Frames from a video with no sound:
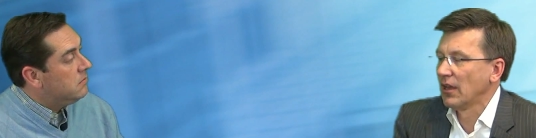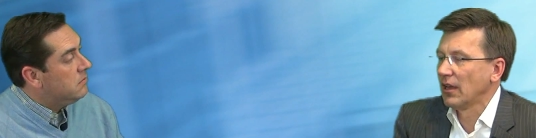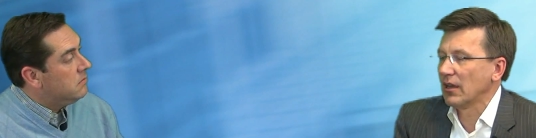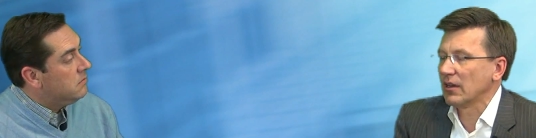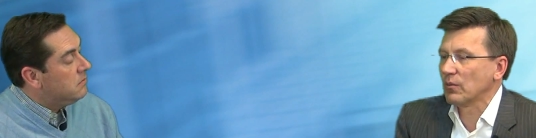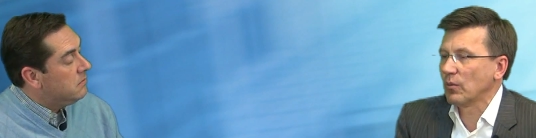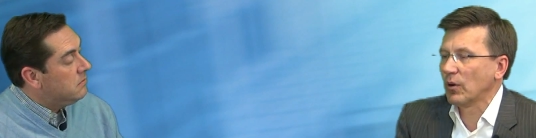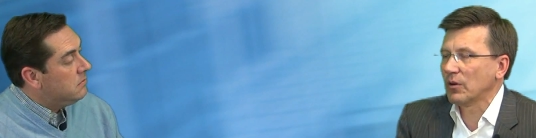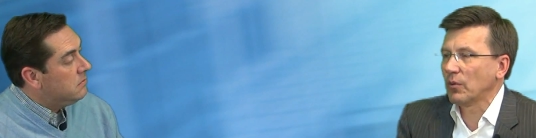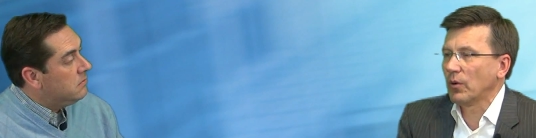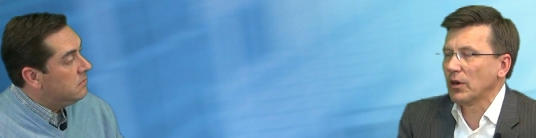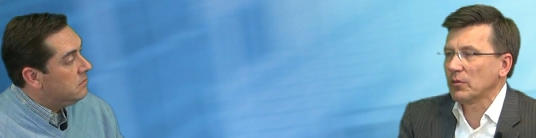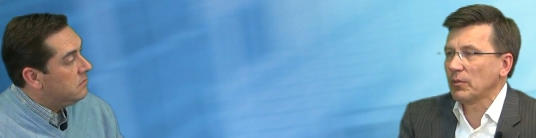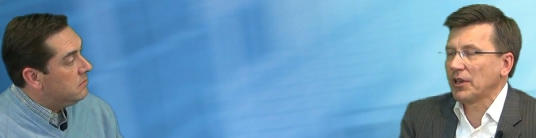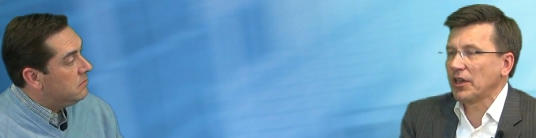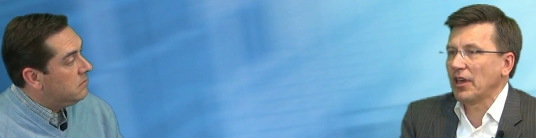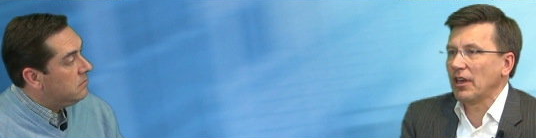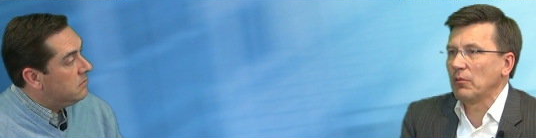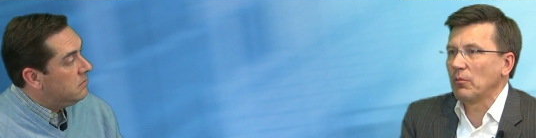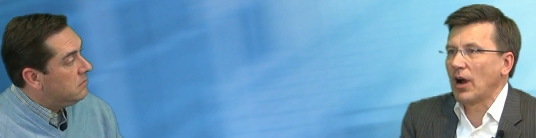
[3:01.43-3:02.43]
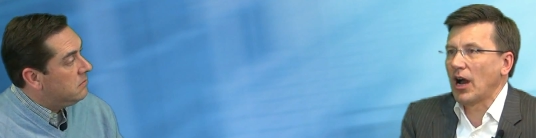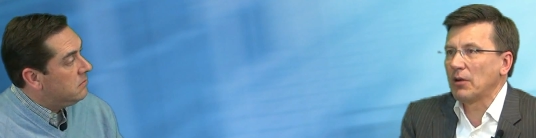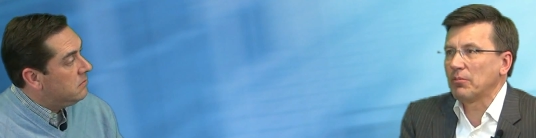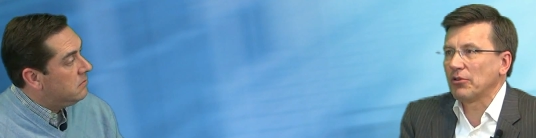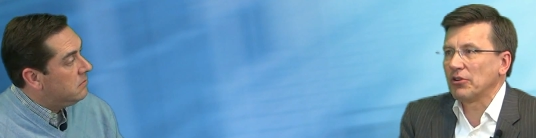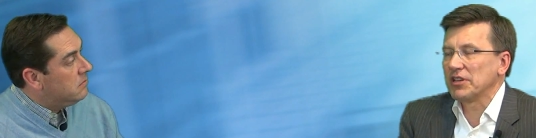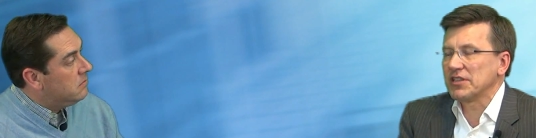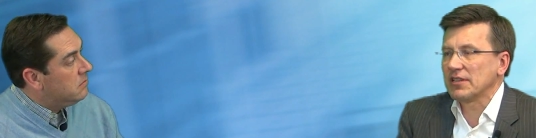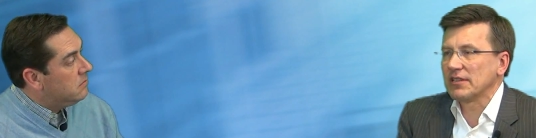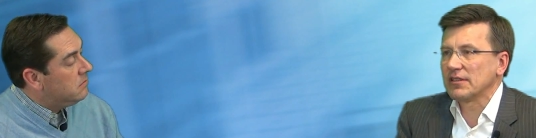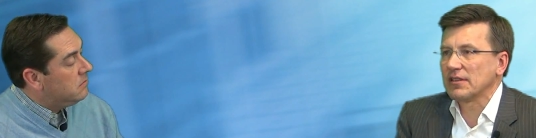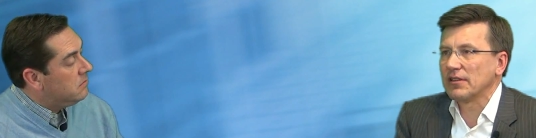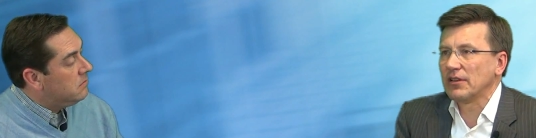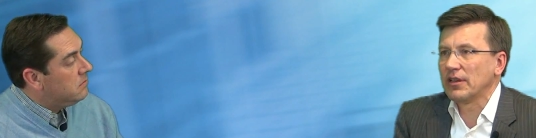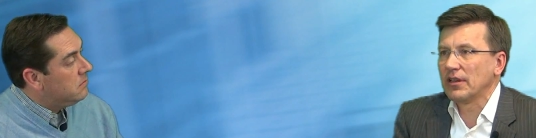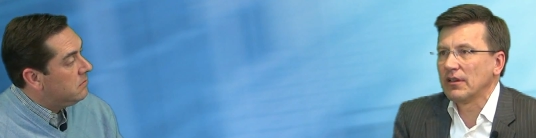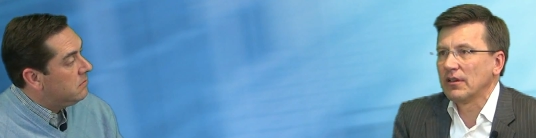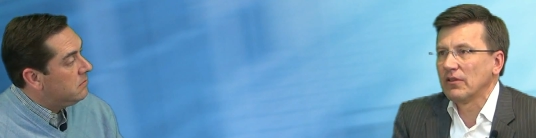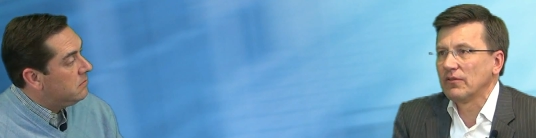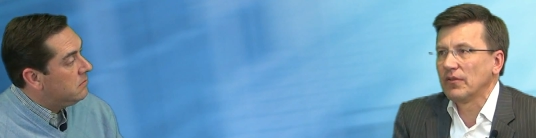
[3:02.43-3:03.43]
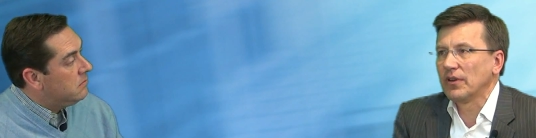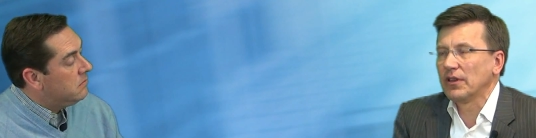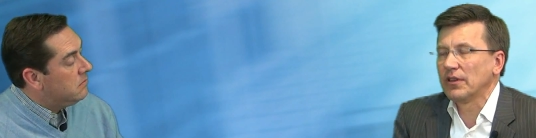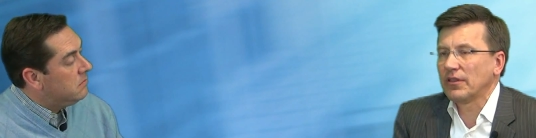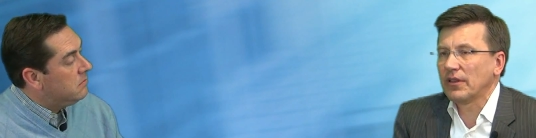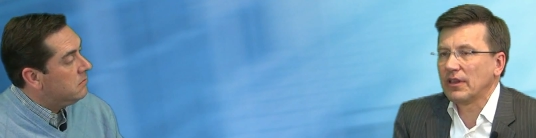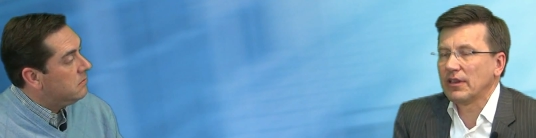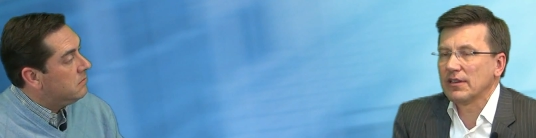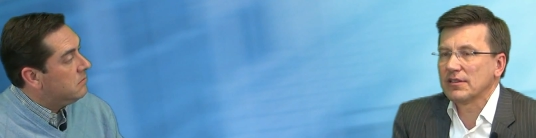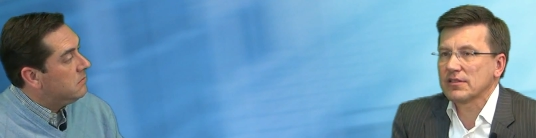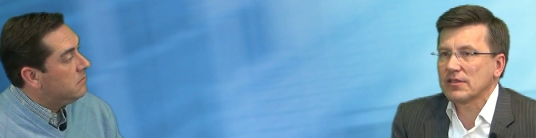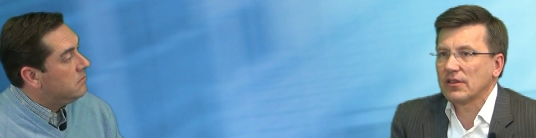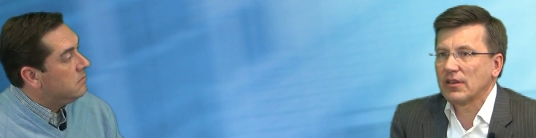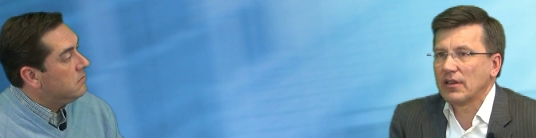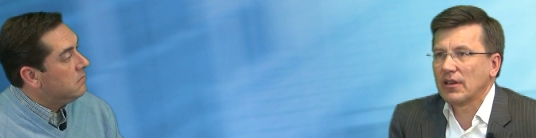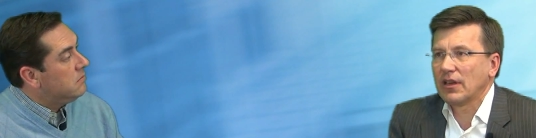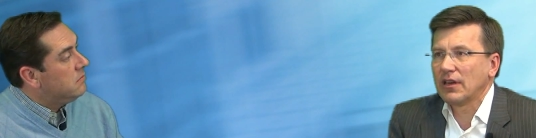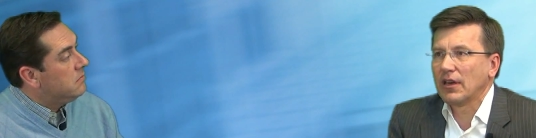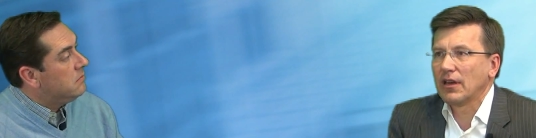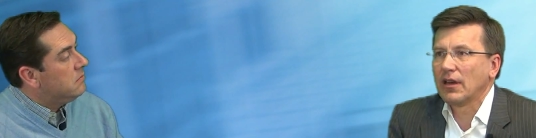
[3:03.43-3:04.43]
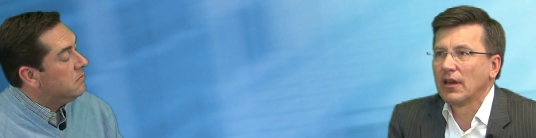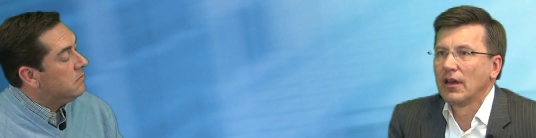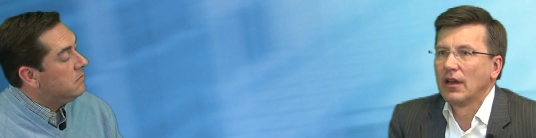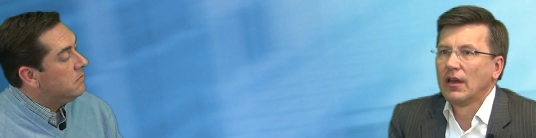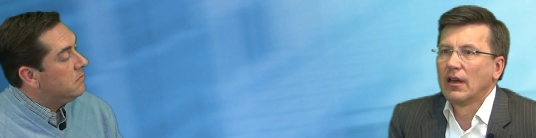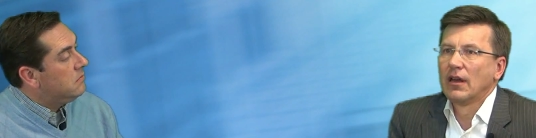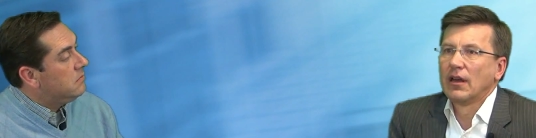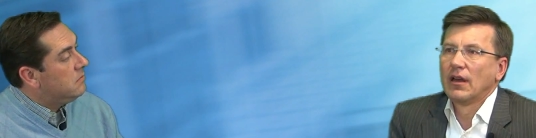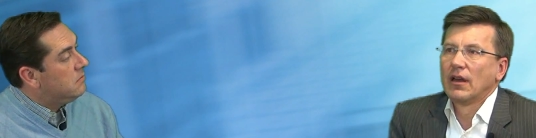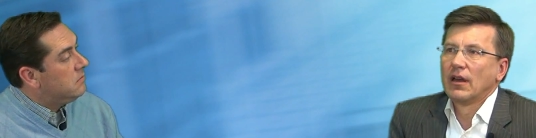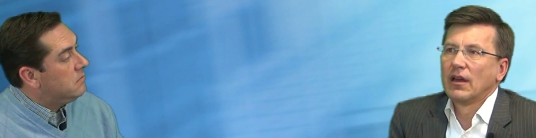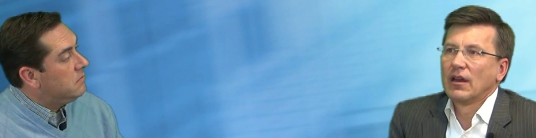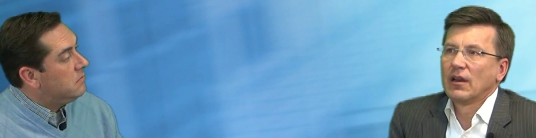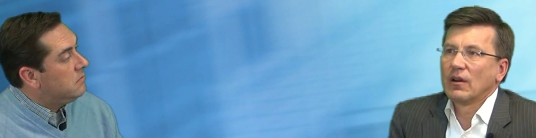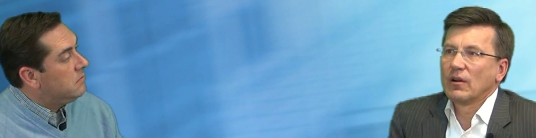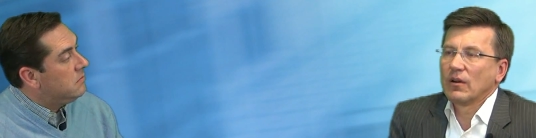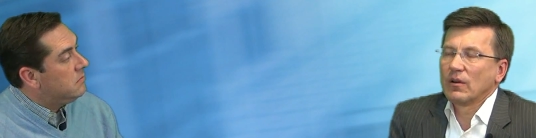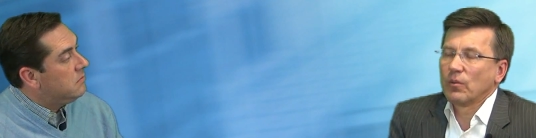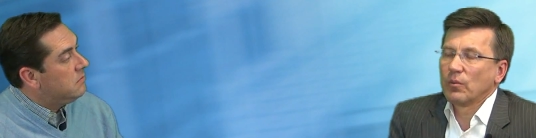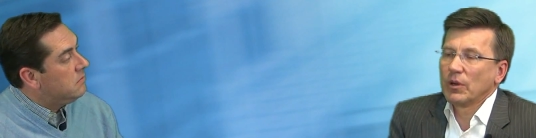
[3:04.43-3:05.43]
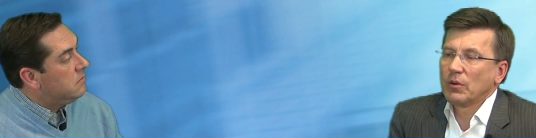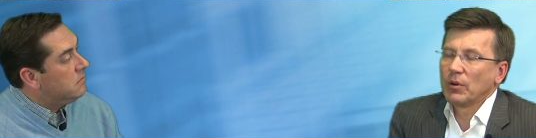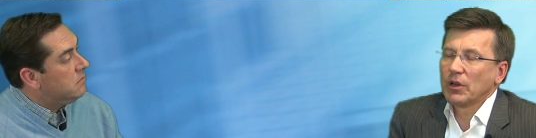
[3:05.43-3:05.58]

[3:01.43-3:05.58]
Speaker 1: And what what we came up recently with is uh, uh, we